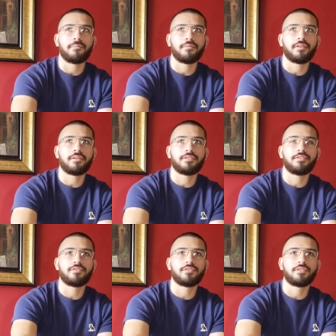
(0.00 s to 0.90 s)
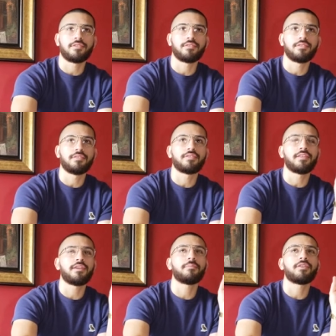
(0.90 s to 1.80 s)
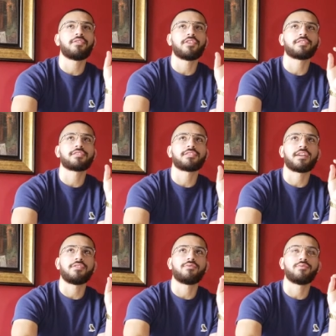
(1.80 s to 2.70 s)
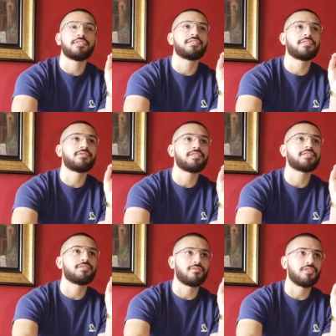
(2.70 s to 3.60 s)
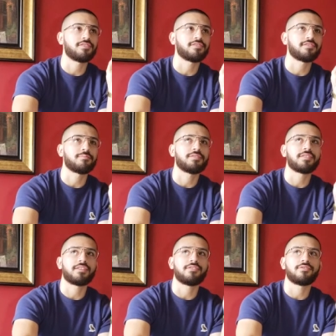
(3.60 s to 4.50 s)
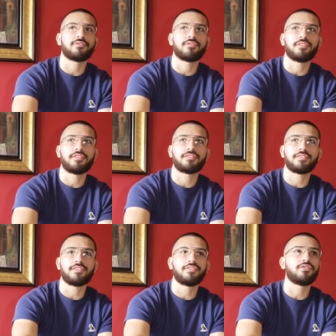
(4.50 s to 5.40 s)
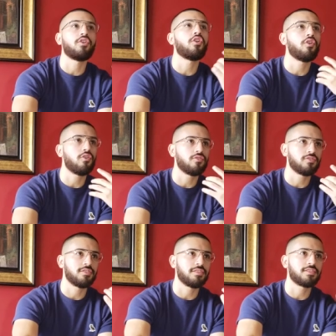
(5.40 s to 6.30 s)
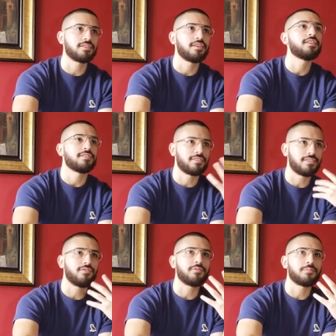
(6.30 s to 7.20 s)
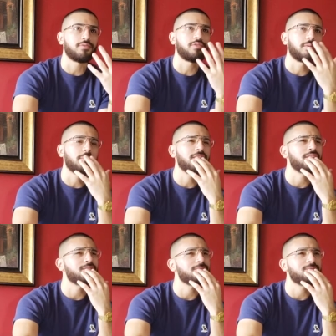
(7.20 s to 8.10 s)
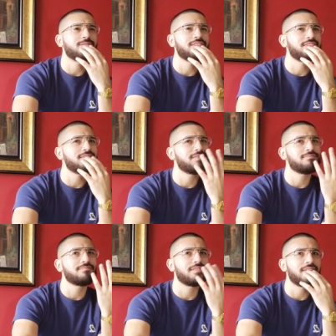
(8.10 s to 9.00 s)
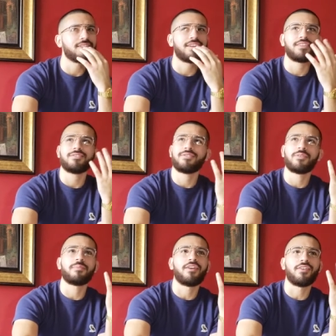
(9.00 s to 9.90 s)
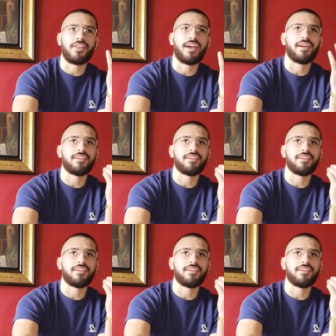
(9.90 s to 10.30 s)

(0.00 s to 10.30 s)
Uh, you know the, the the thing about narcissism that you read the definition of narcissism is like you know is indulged self-absorbed self-absorbed i'm like uh, i don't know about all that